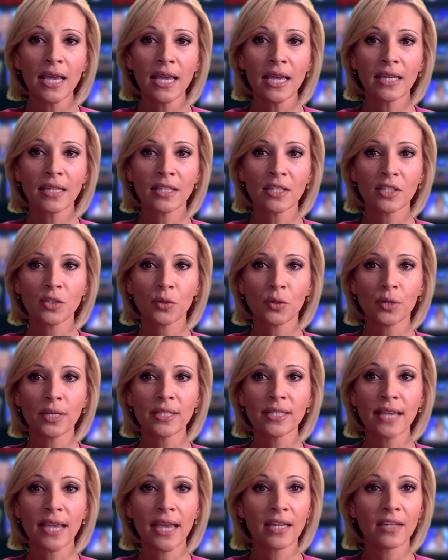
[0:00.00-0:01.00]

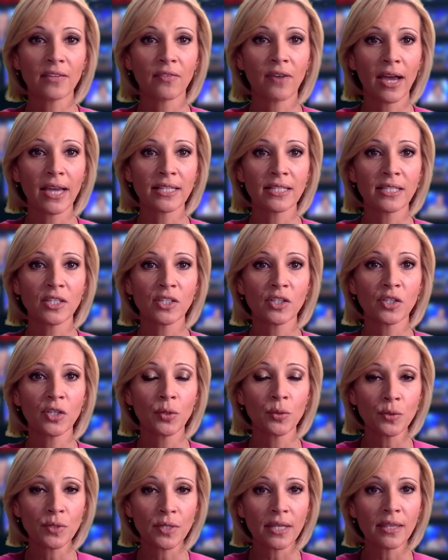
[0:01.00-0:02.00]
Industries and devices
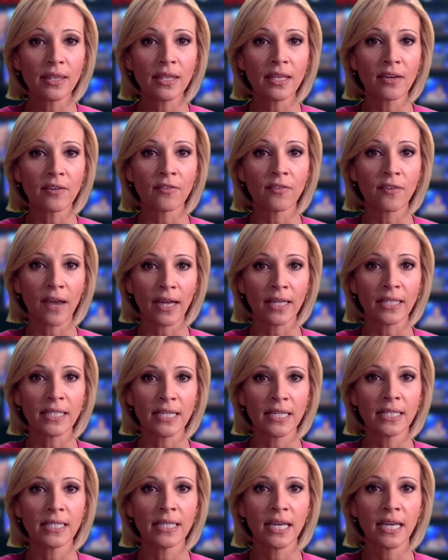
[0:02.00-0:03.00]
using the
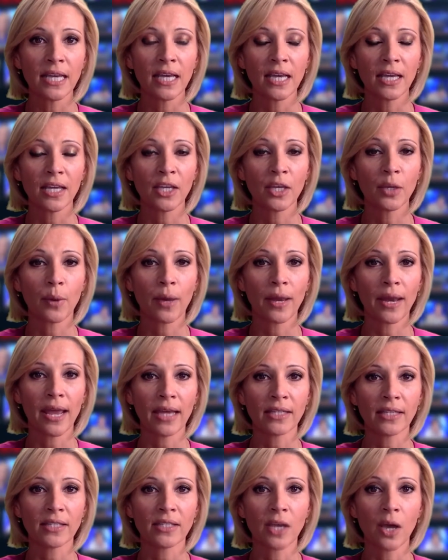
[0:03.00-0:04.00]
affected
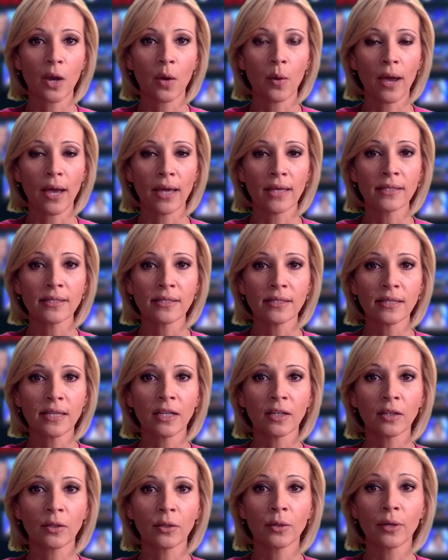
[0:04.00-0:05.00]
QNX OS
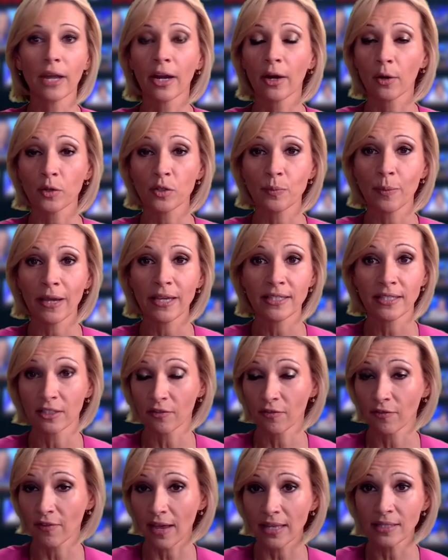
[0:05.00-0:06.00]
include aerospace and
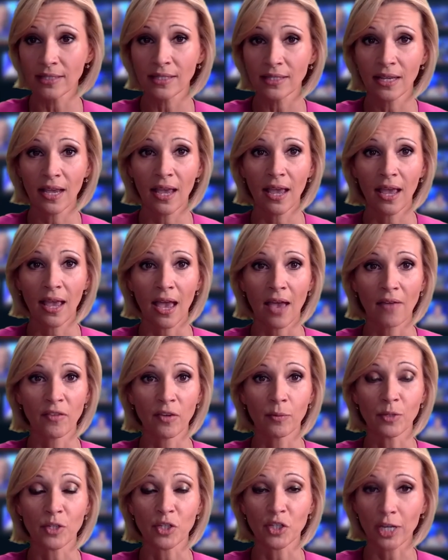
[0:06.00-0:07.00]
defense, heavy
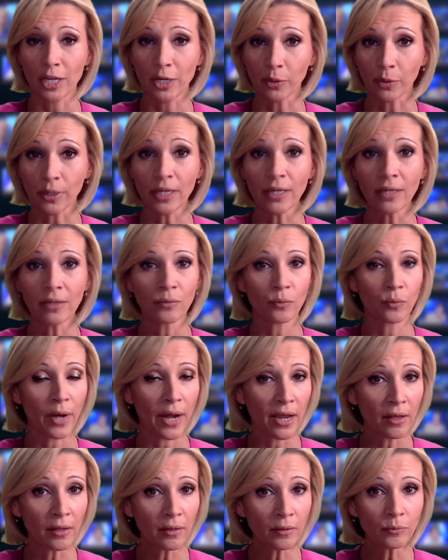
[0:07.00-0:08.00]
machinery,
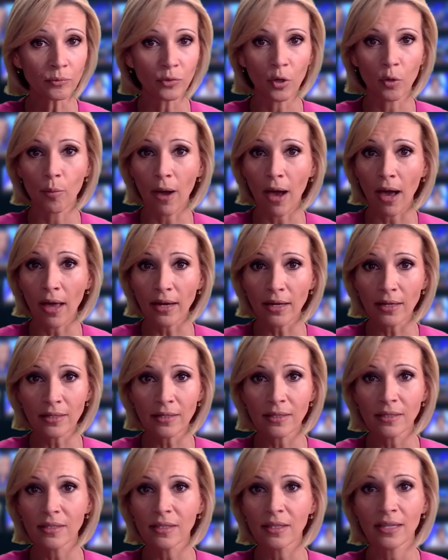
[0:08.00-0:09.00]
rail, robotics,